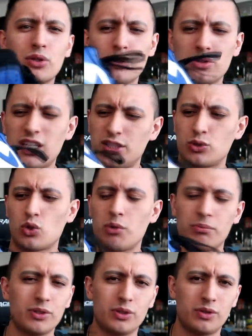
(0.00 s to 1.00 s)
Blue, not
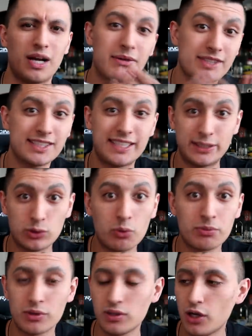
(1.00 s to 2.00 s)
Storm Blue, I was gonna say
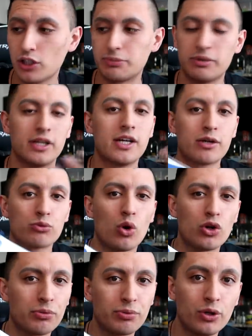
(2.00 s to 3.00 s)
Storm Blue Lows, but
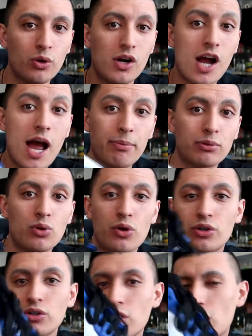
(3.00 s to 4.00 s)
Royal Blue or Hyper Royal